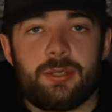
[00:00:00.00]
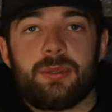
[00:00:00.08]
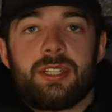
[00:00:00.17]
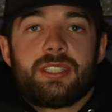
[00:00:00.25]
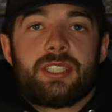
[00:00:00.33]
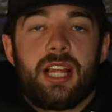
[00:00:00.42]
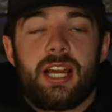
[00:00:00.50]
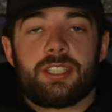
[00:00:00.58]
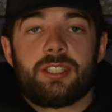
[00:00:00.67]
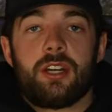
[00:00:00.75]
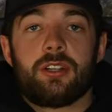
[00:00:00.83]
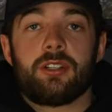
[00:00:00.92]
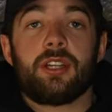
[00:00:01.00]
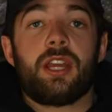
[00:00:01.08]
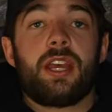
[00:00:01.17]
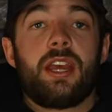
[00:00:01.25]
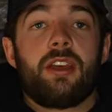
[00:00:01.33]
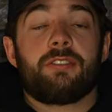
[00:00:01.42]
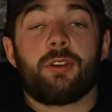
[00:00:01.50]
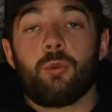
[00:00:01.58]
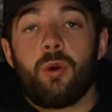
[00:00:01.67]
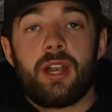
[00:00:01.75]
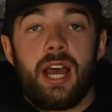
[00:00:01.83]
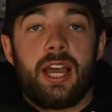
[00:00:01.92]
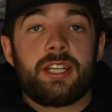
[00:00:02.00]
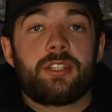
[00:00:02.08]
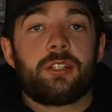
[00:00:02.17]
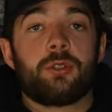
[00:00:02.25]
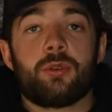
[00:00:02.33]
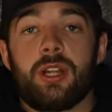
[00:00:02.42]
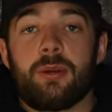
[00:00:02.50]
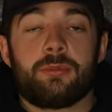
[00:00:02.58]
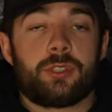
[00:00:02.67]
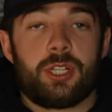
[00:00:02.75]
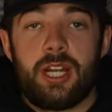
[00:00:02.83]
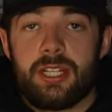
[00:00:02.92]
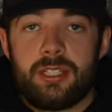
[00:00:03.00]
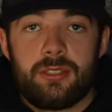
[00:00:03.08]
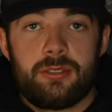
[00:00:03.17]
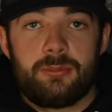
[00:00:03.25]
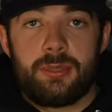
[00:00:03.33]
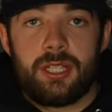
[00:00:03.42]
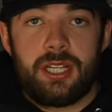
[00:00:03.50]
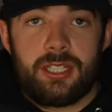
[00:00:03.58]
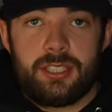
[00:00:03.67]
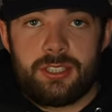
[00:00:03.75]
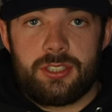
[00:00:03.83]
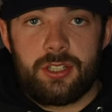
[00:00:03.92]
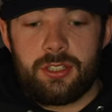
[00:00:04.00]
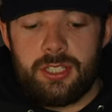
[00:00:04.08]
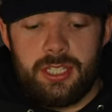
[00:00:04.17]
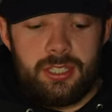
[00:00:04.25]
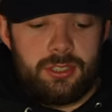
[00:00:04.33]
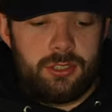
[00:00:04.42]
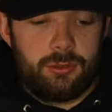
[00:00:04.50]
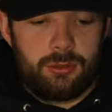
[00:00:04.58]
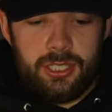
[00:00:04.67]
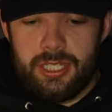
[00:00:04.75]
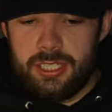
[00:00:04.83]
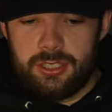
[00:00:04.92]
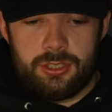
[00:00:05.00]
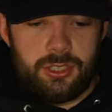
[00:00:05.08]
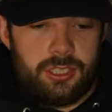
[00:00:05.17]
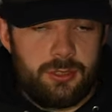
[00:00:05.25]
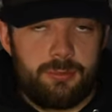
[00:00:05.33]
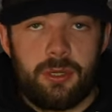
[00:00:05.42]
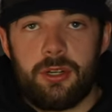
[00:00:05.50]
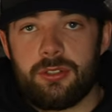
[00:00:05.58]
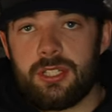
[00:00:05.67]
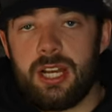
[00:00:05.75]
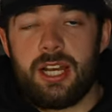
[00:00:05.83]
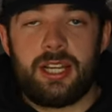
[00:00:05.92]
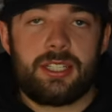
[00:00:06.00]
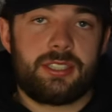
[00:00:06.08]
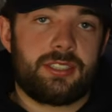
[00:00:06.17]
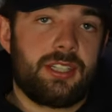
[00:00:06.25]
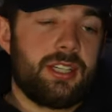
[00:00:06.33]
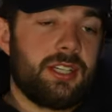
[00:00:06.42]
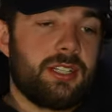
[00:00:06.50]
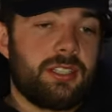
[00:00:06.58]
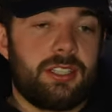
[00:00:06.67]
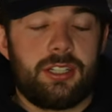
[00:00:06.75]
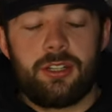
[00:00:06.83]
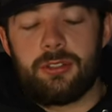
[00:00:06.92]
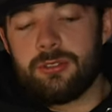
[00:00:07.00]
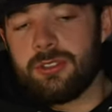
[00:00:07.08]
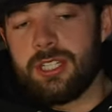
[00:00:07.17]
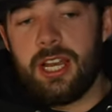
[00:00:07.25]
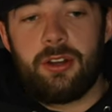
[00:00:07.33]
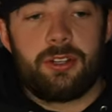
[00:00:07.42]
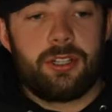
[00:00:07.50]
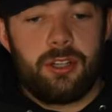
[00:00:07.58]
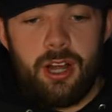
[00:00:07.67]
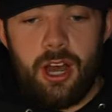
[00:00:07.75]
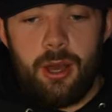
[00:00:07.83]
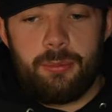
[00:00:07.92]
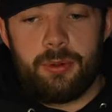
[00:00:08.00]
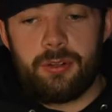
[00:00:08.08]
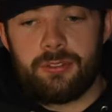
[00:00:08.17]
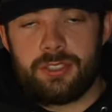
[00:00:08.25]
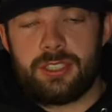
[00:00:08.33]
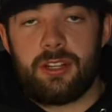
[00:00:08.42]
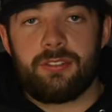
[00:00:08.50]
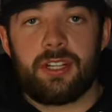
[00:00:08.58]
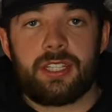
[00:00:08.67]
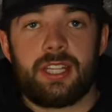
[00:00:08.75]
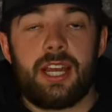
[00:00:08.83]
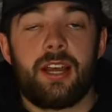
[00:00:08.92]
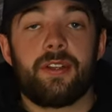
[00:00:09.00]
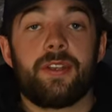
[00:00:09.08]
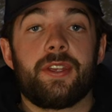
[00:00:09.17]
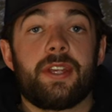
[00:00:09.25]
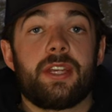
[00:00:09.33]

to be the slash tunnel. For what I do when I'm trying to be like Kosterky and do re-entries, bow ties, you know, downhill hop over, stuff like that,